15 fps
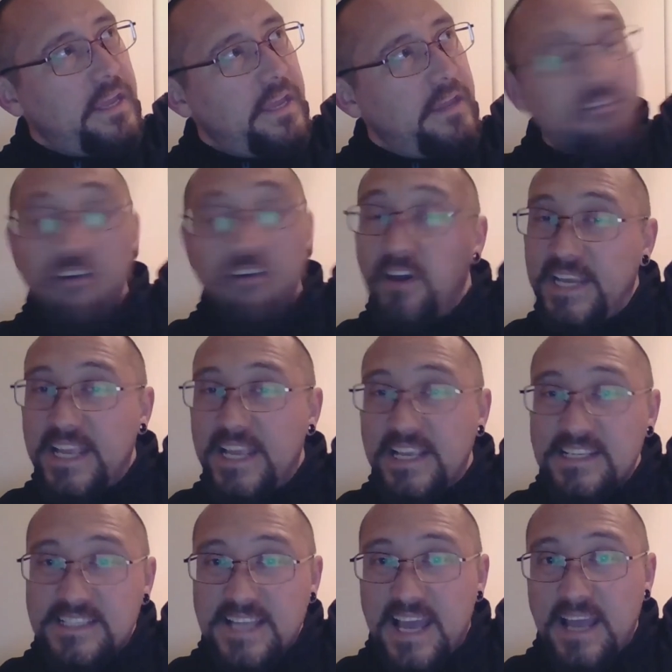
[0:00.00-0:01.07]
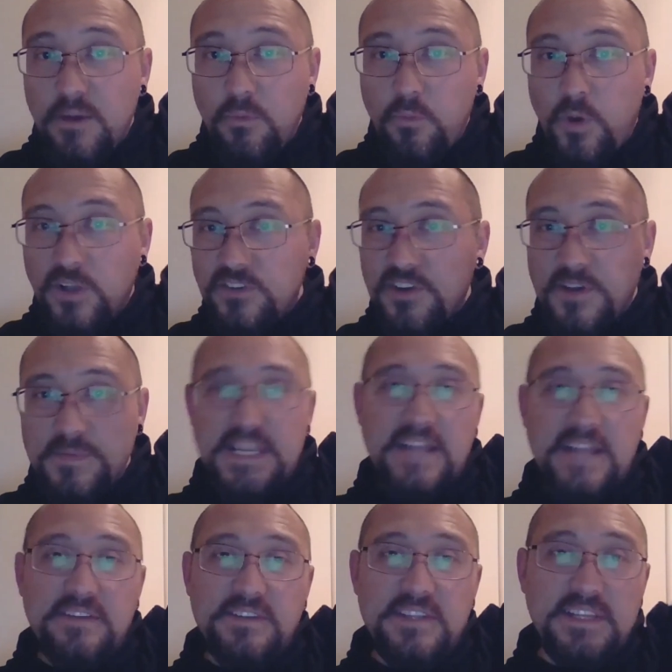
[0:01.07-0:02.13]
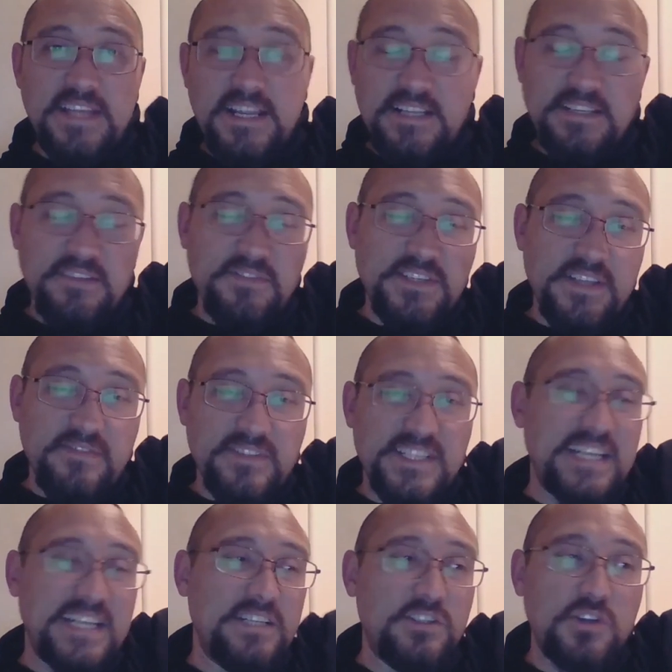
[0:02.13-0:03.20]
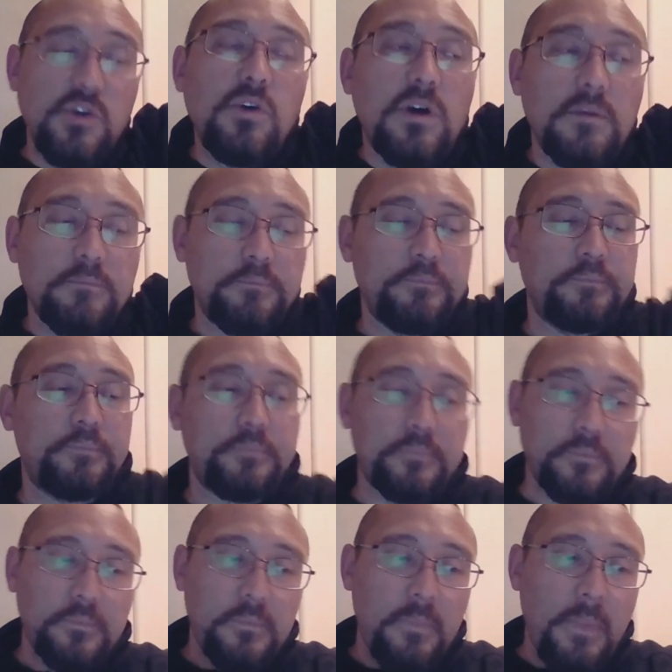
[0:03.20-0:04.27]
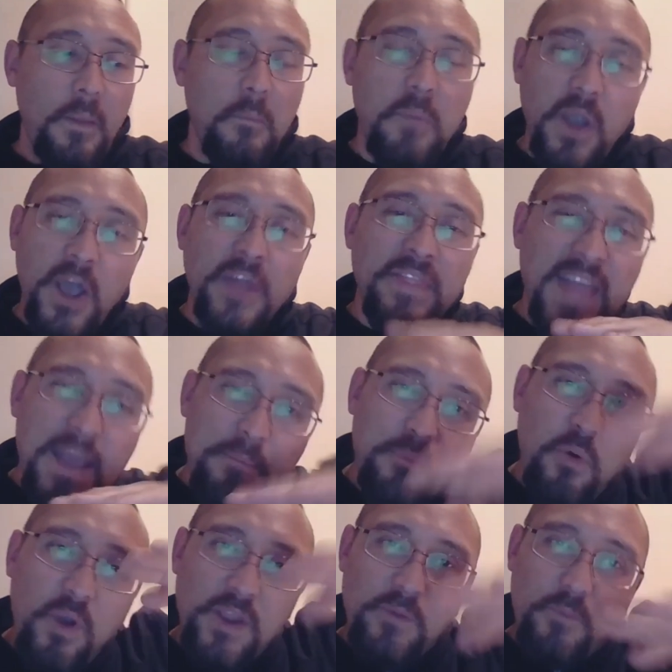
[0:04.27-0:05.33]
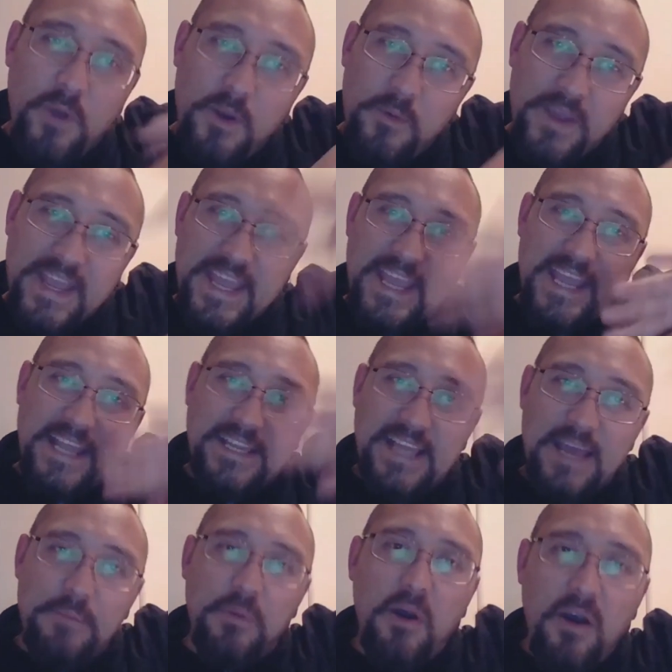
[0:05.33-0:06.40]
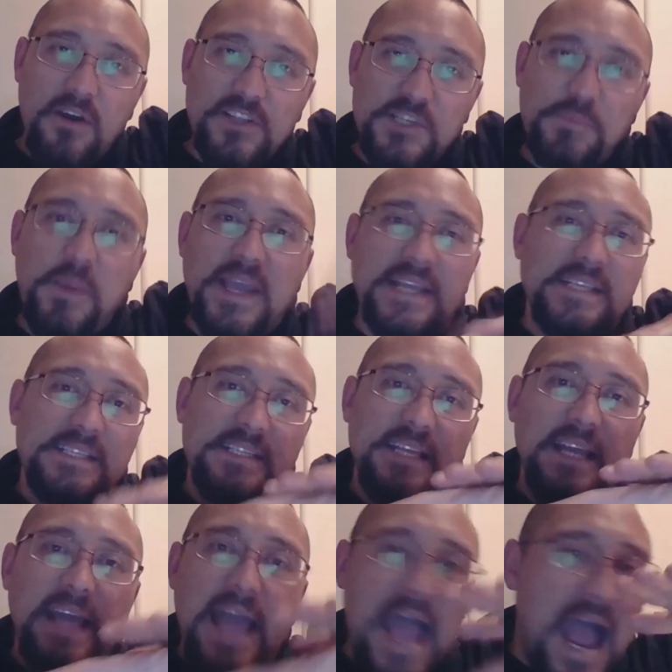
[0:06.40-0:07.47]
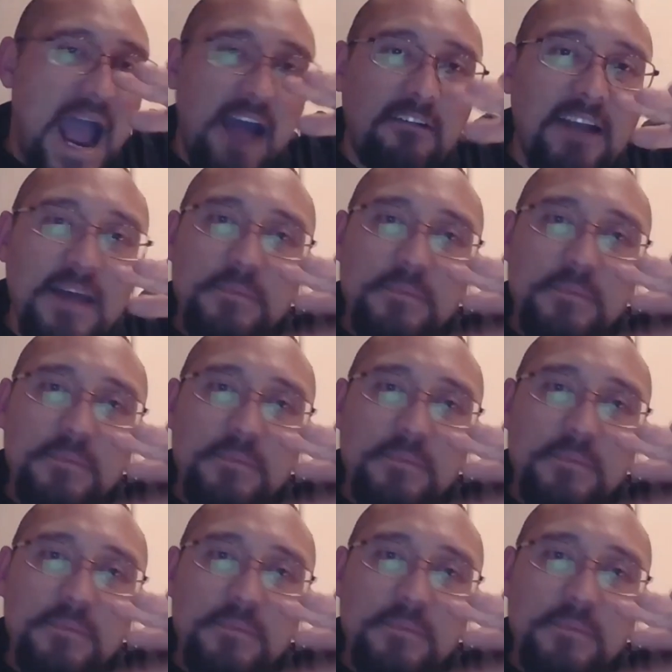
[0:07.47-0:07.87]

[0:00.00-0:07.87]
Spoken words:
it finally hits that 1 × 10 to the -17 torr. But at that point where we're hitting that part of space, our